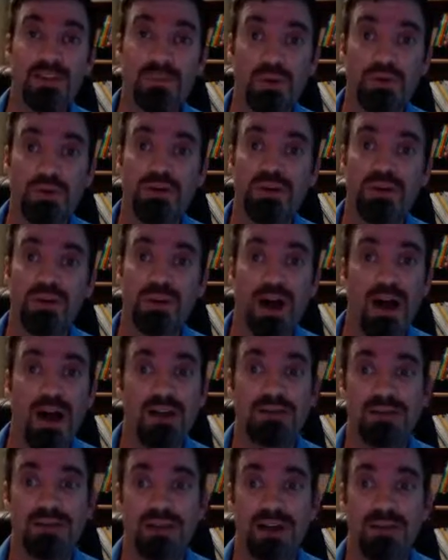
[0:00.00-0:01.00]
musical
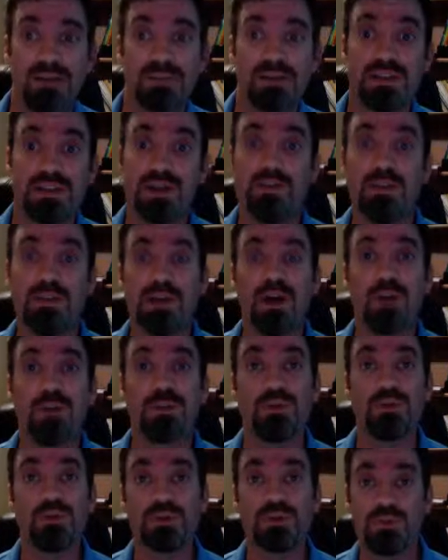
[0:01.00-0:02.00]
concepts that will help
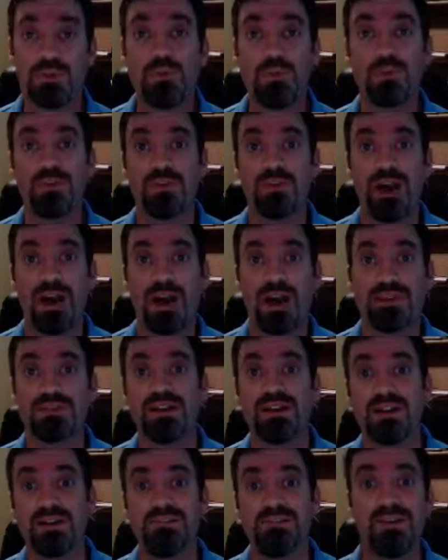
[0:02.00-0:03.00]
you supervise
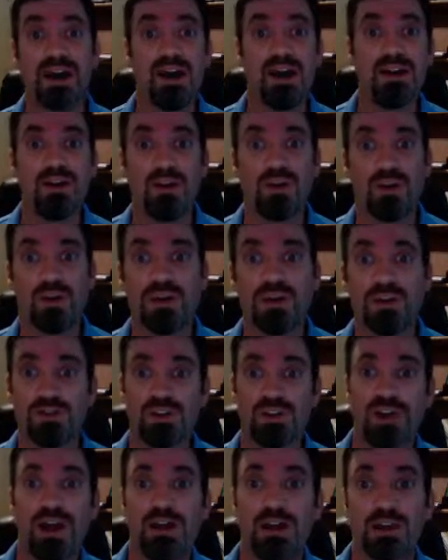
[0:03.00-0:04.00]
and evaluate your
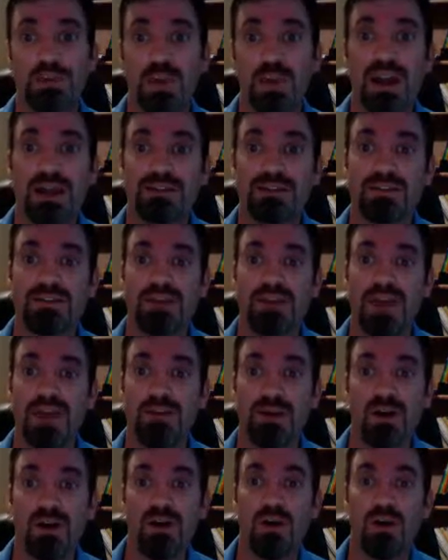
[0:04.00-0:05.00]
child's practice time
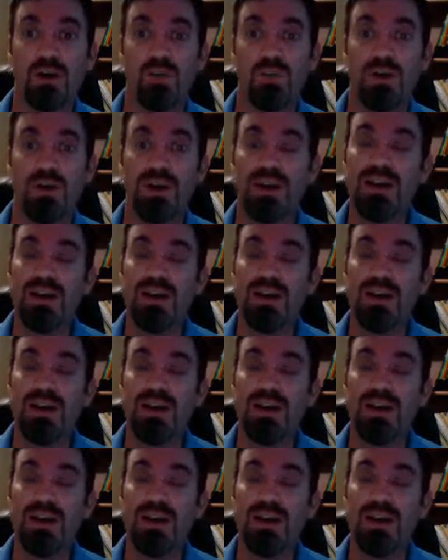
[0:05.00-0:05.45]
at home,